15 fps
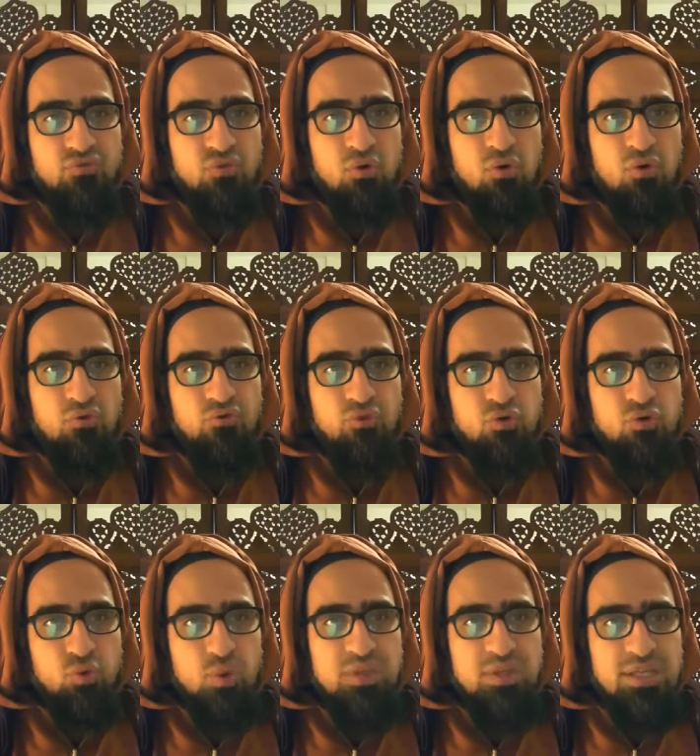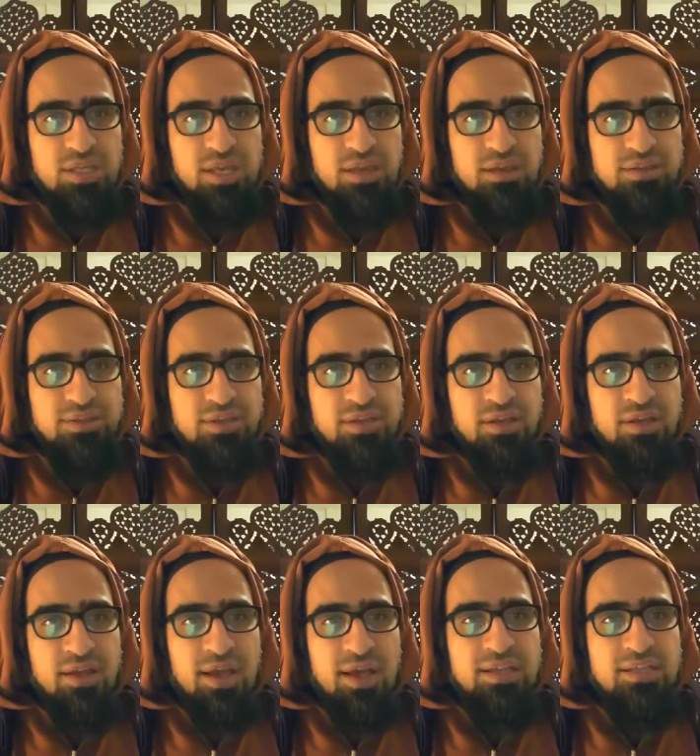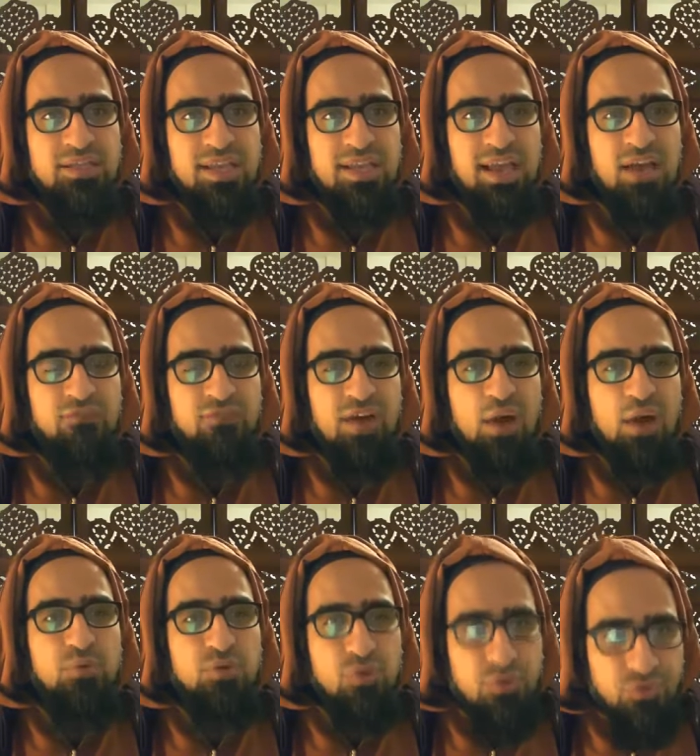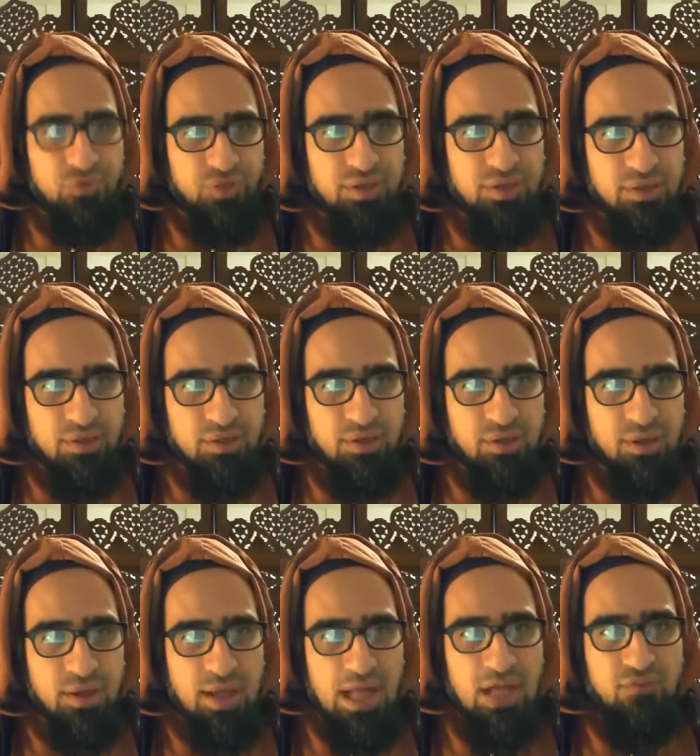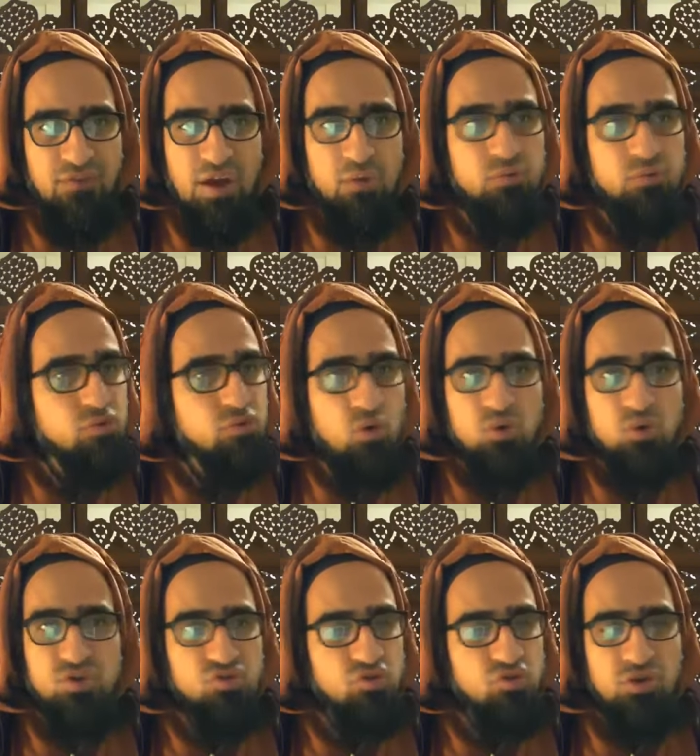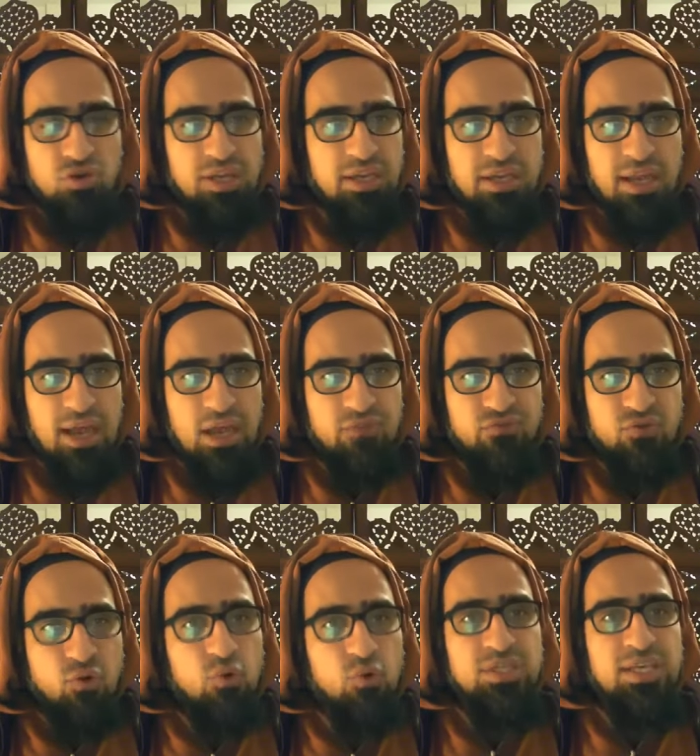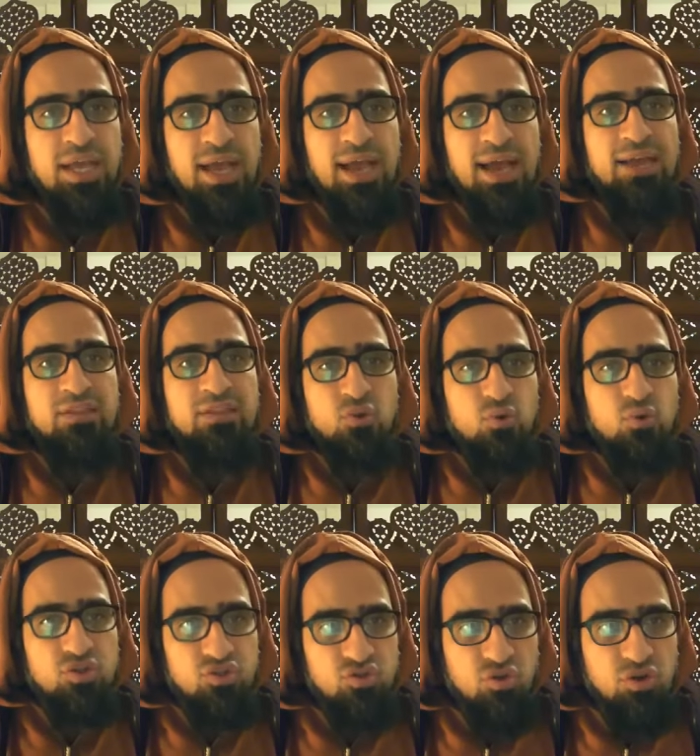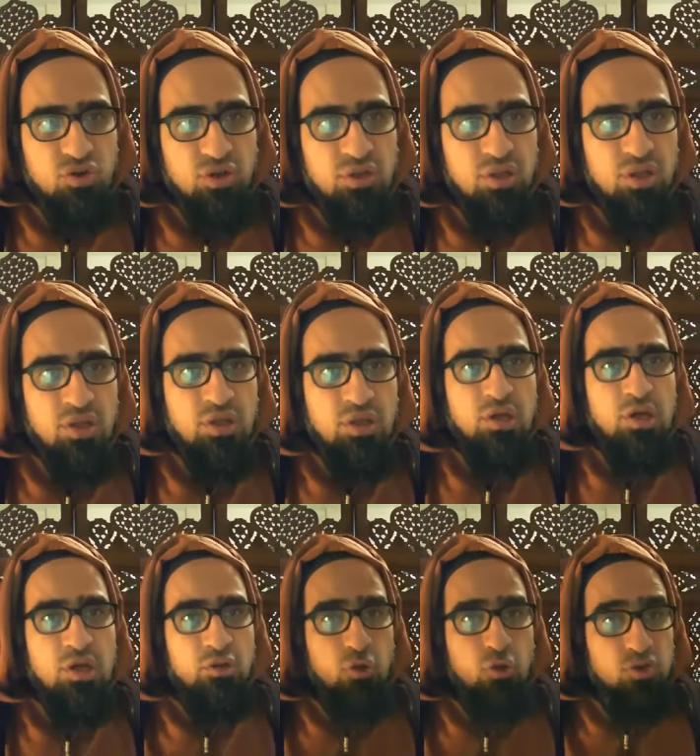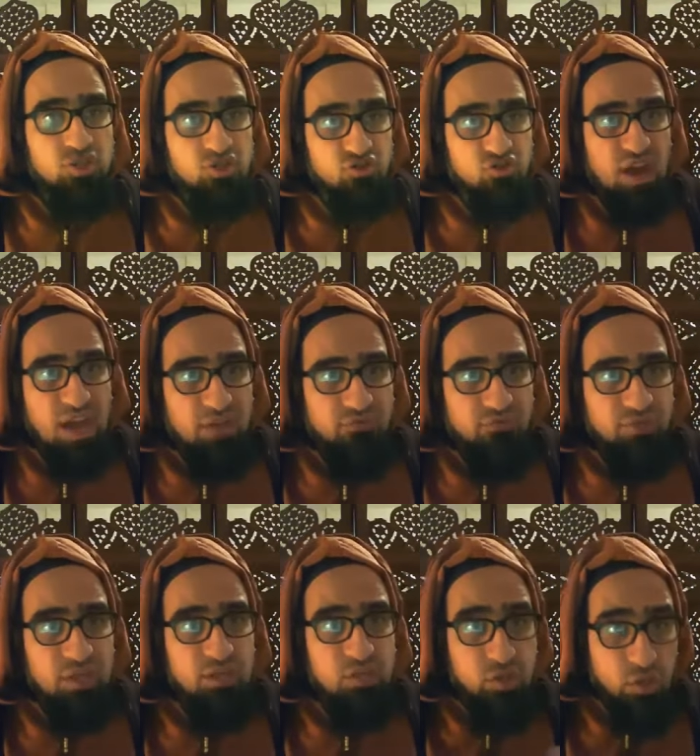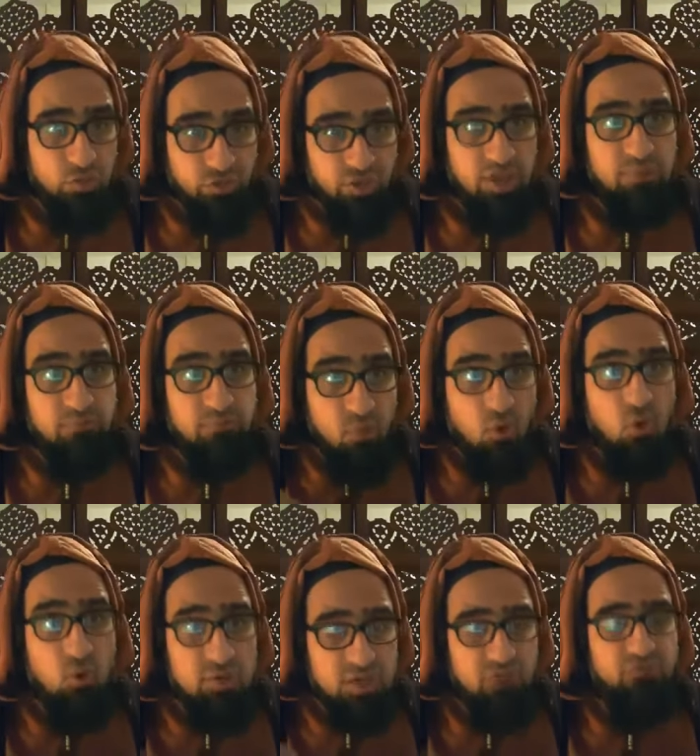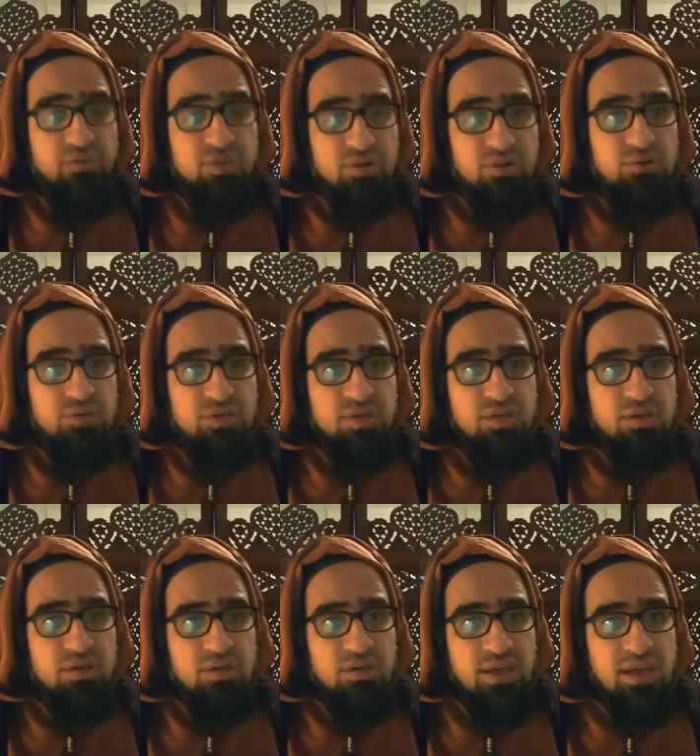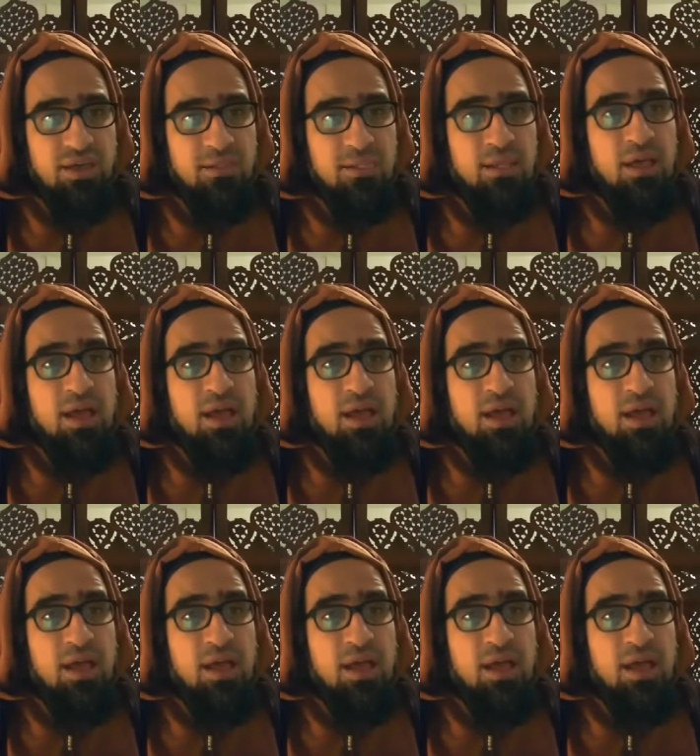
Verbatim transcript: for, for 20 years. And he said, I found nothing. I found no struggle in life, no jihad, no struggle, no striving, nothing more difficult. Yeah.